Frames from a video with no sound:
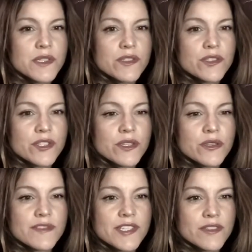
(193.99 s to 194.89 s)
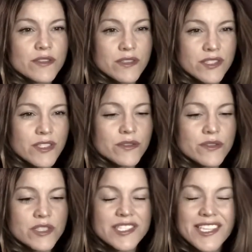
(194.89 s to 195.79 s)
a journey of
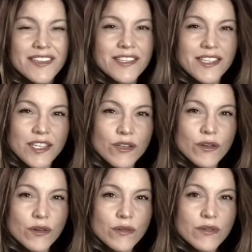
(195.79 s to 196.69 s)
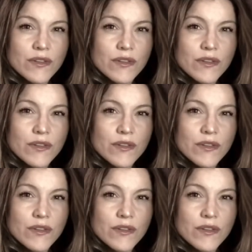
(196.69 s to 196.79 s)
deconstructing the ego,